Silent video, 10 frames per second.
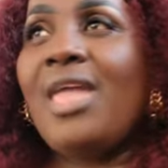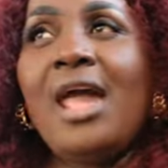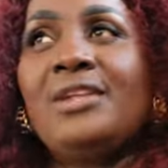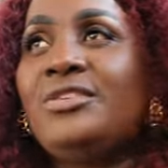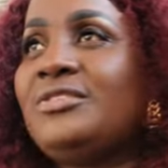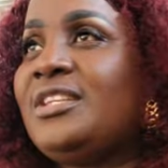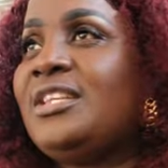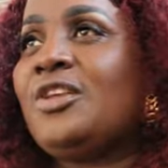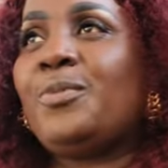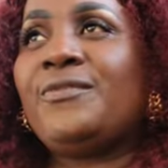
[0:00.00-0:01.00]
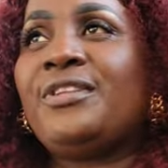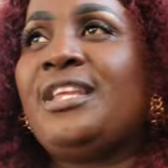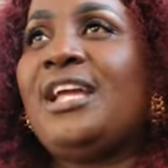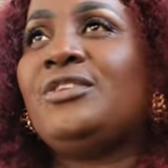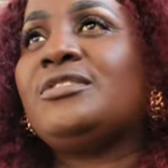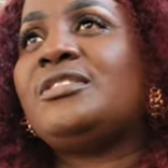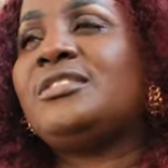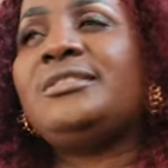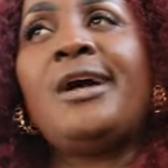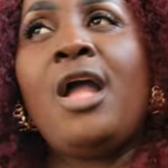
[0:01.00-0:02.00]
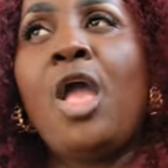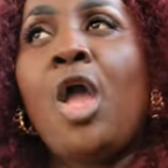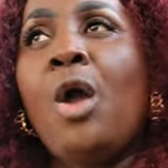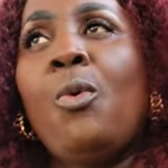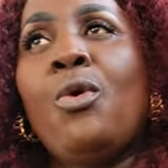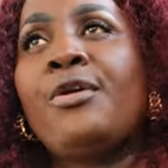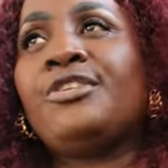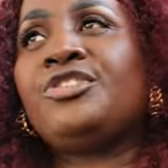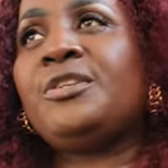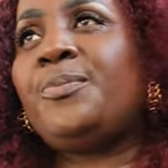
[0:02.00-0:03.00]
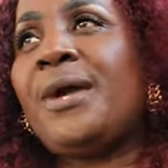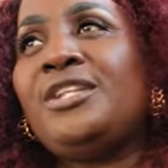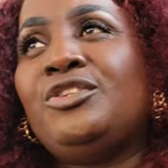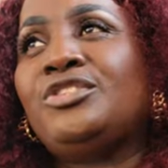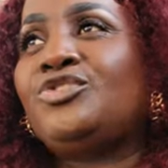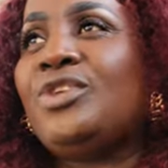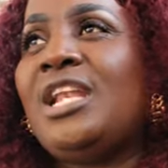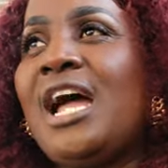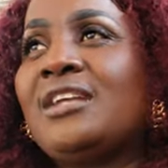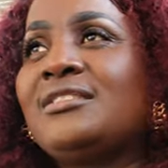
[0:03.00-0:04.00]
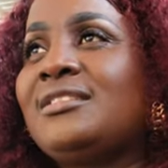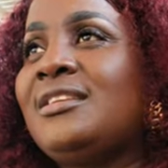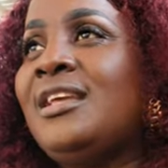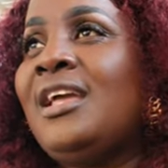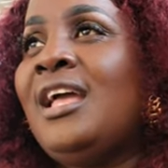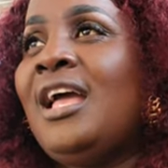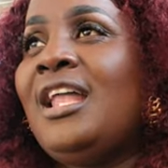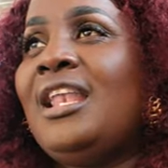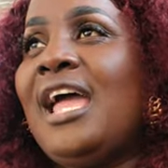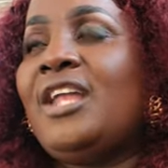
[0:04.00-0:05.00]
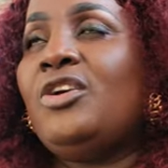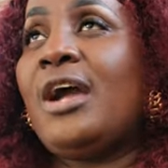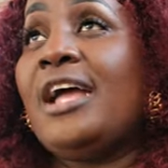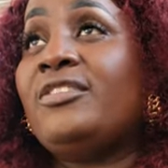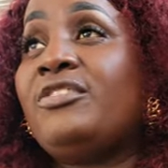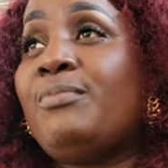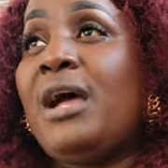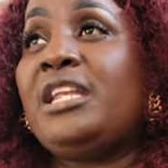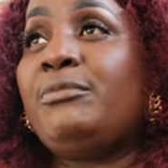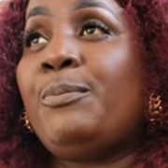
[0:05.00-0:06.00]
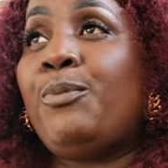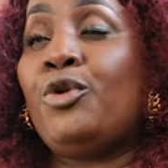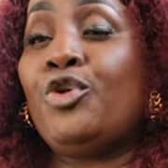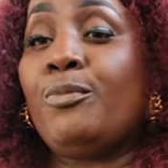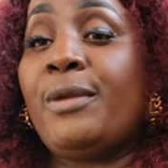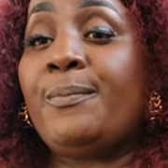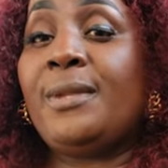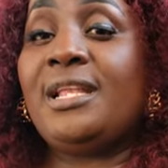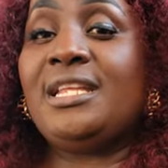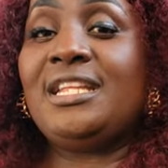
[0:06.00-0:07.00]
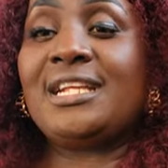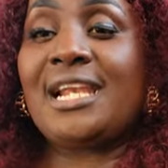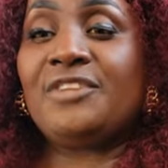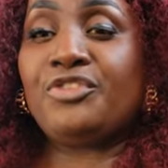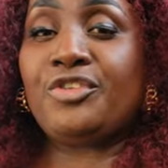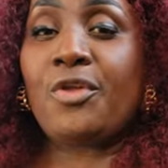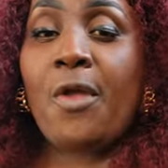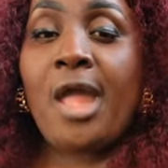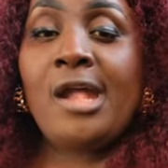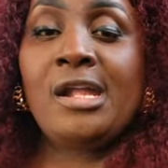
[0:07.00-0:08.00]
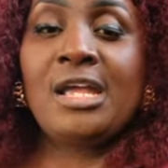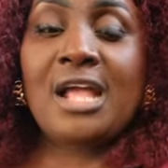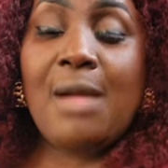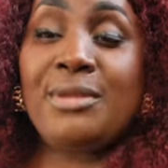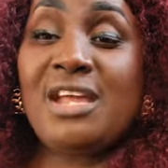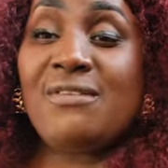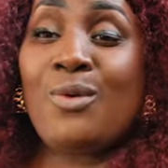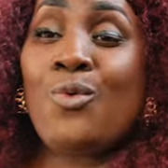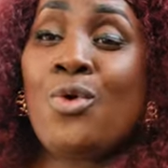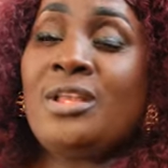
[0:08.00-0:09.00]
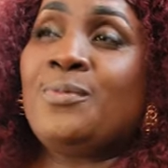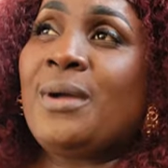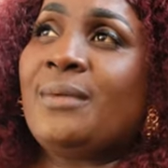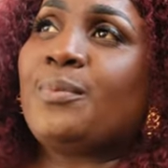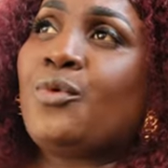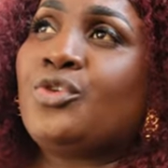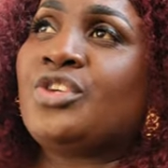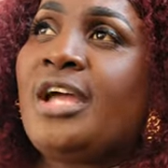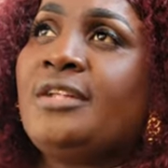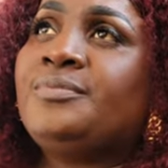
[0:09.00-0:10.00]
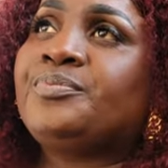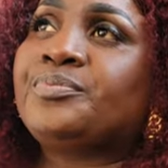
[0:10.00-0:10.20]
And just get up every day and just worship and just relax. Lie down. And this morning I pulled down my, linen closet. Because I have a whole heap of cushion.